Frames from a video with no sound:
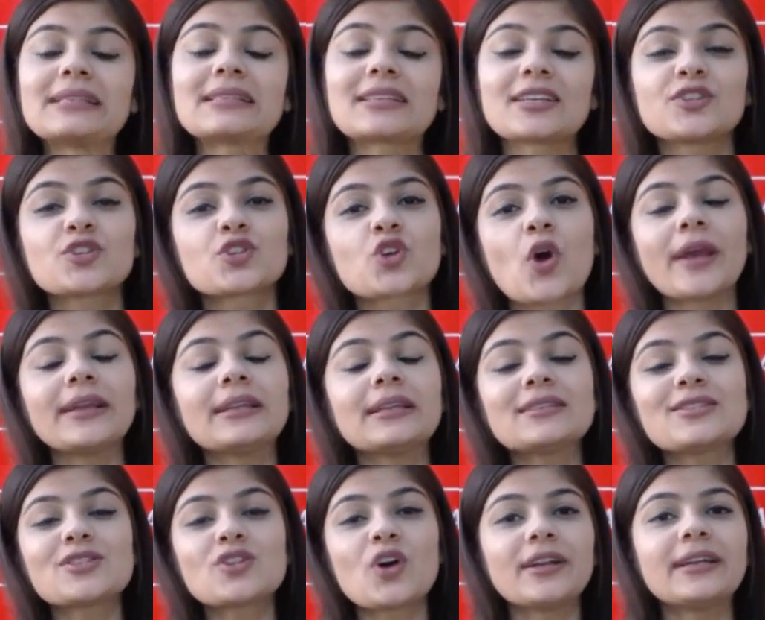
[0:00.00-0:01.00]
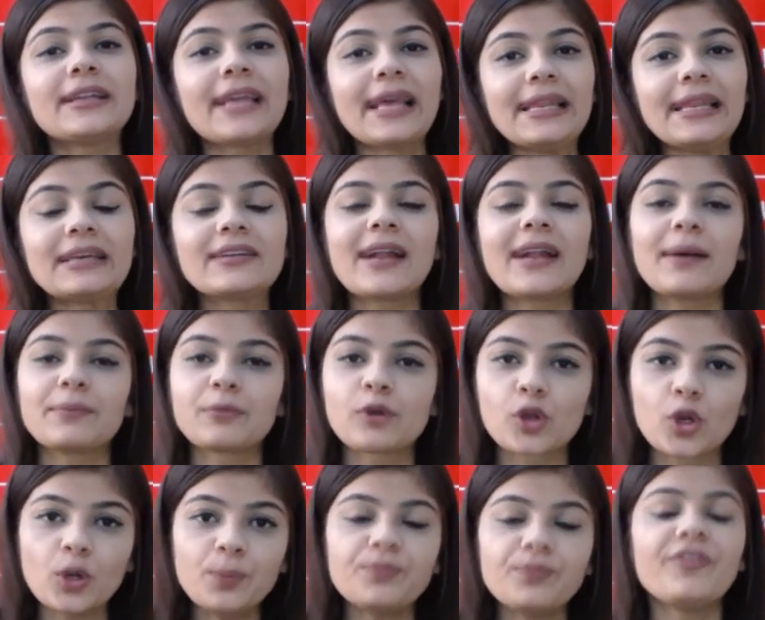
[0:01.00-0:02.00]
can join us on Telegram
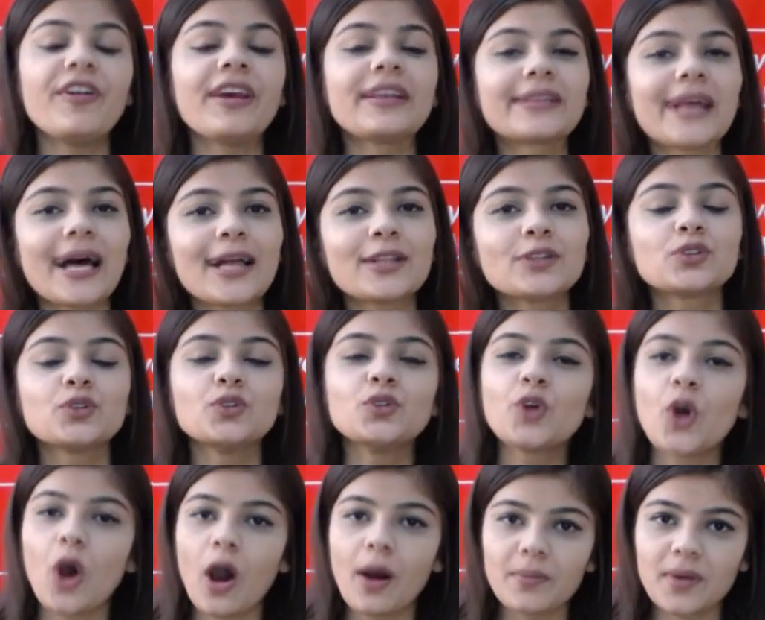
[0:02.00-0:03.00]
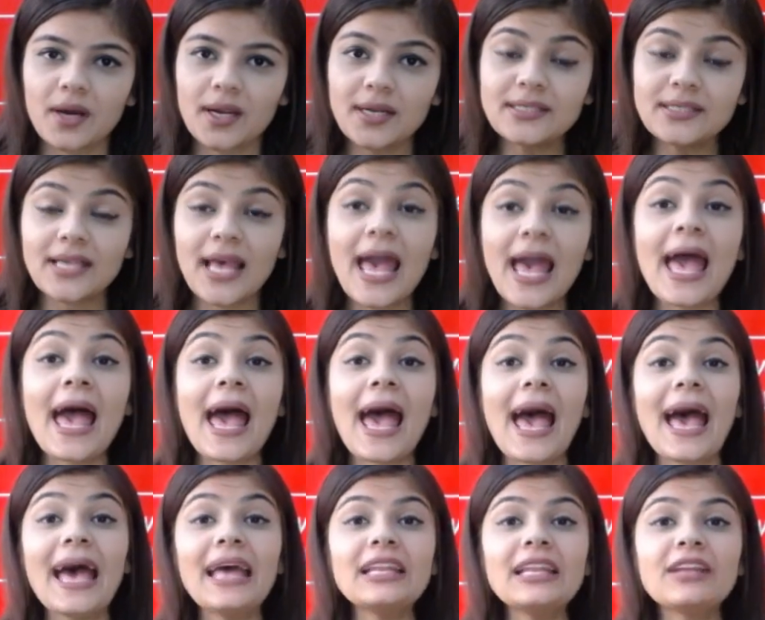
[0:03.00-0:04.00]
group Vedantu Commerce. And